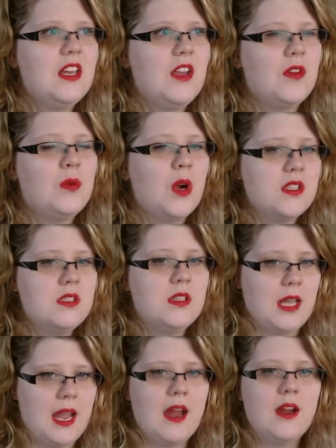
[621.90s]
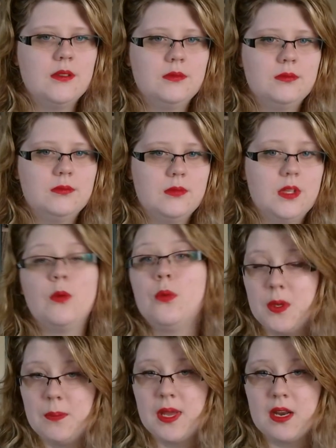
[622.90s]
if it wasn't there, it would
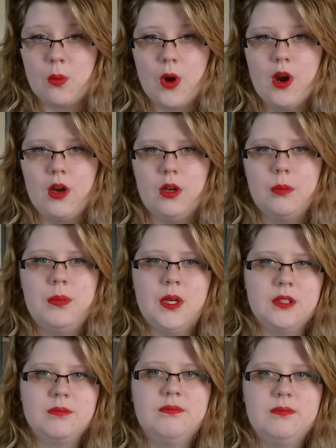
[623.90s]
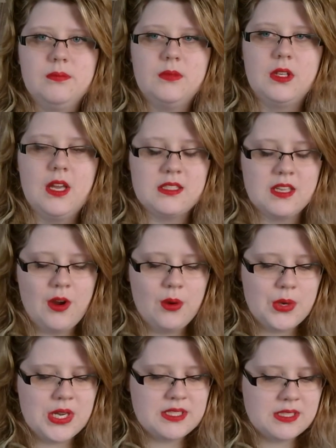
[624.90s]
be a better world. But as I
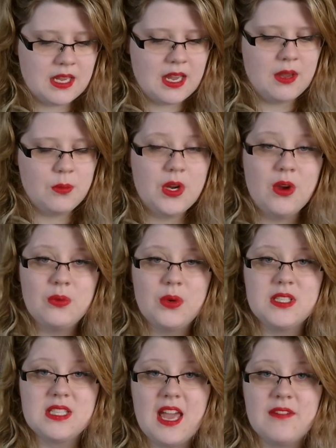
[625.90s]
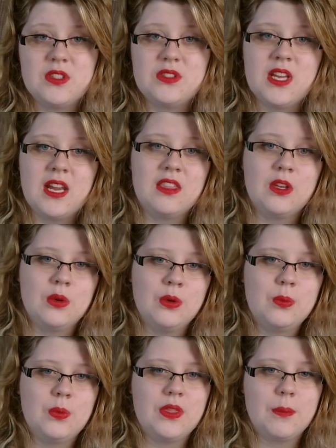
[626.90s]
always say, we always have to take the
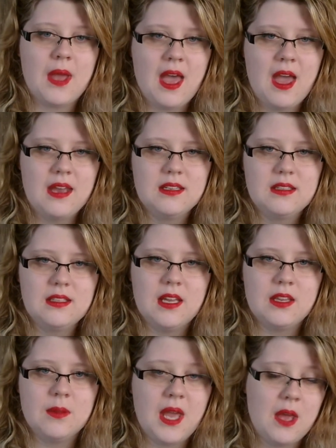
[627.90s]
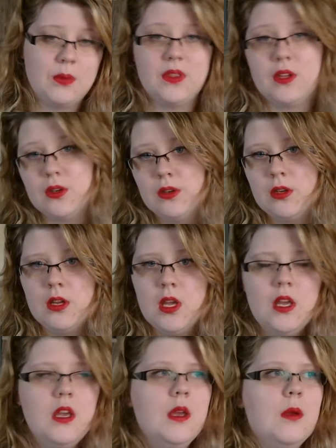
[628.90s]
good with the bad and the bad with the good,
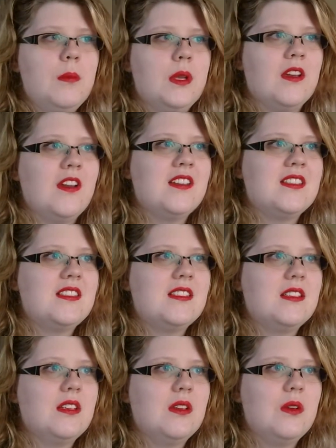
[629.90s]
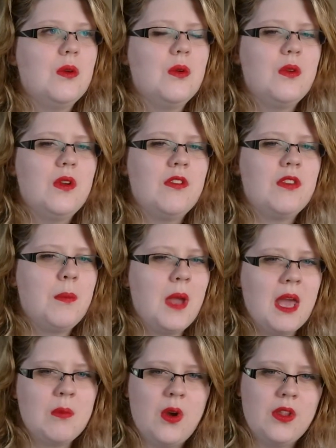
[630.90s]
because if the
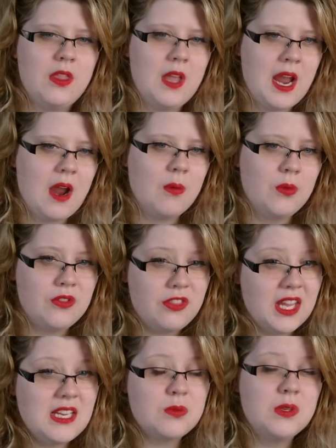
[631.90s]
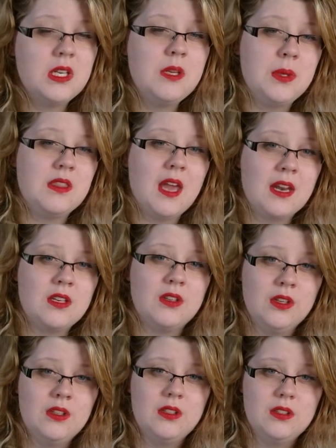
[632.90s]
bad one there, would things really be that
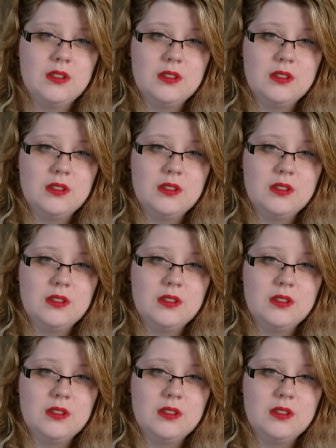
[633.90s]
good?